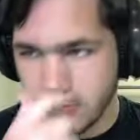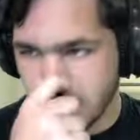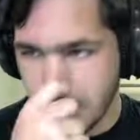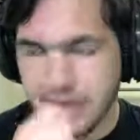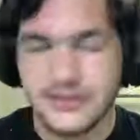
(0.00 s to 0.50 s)

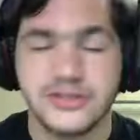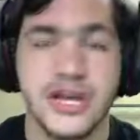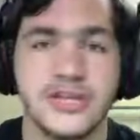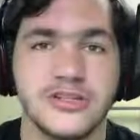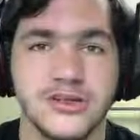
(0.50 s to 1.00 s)
it has a
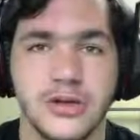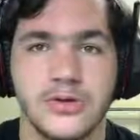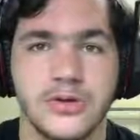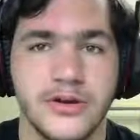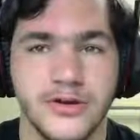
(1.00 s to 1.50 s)
chance to
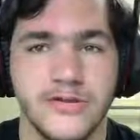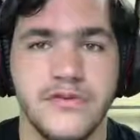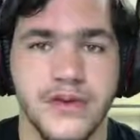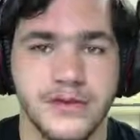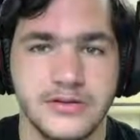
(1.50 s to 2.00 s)
lower their
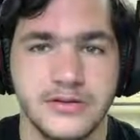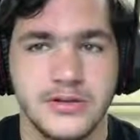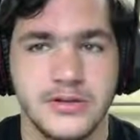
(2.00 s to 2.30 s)
defense.